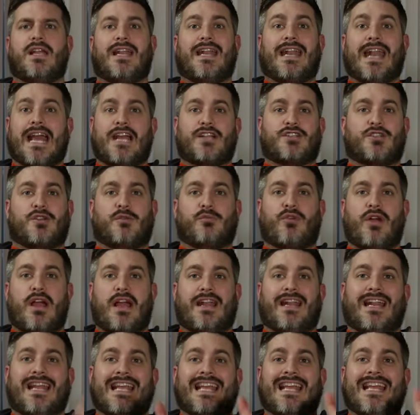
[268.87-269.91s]
National
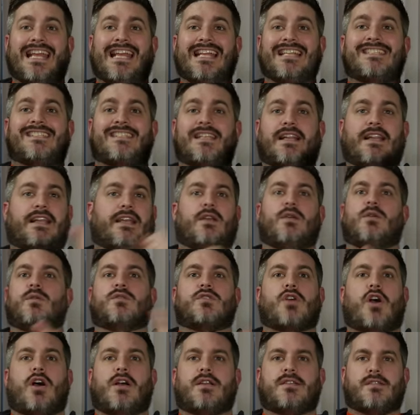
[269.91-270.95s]
pride. Instantly. It
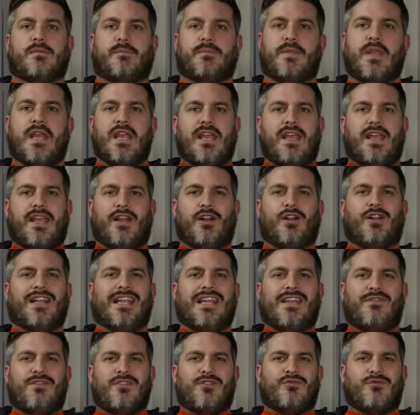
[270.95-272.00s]
was awesome. It'll
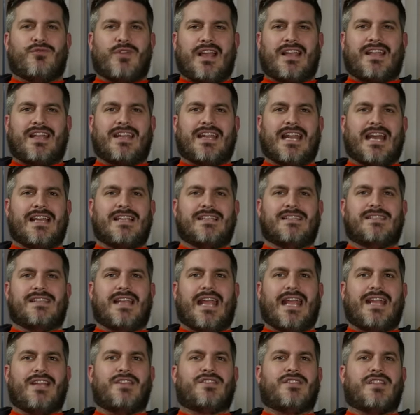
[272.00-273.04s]
even recognize
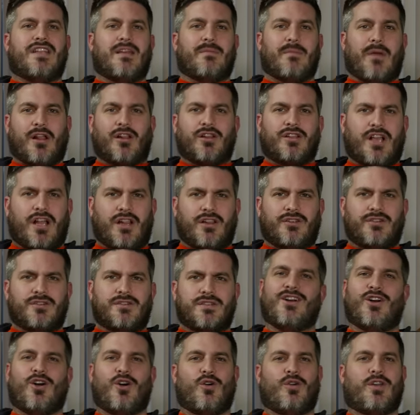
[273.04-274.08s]
HTML
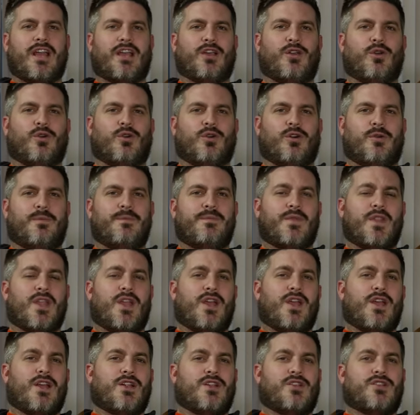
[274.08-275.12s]
colors. Okay, Google,
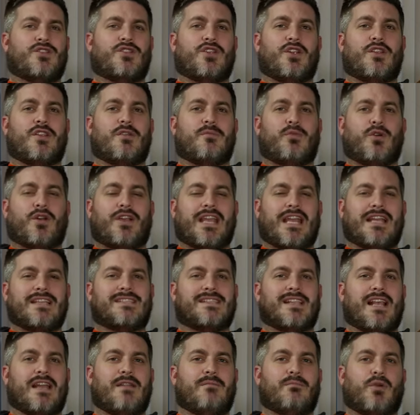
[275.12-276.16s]
turn the bookcase
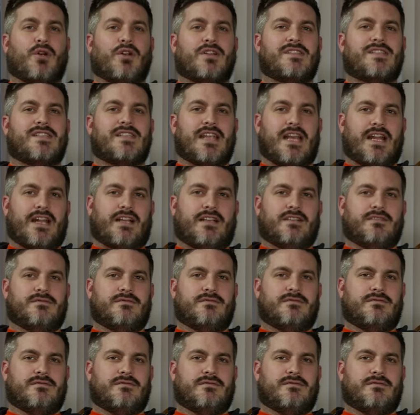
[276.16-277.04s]
light burnt sienna.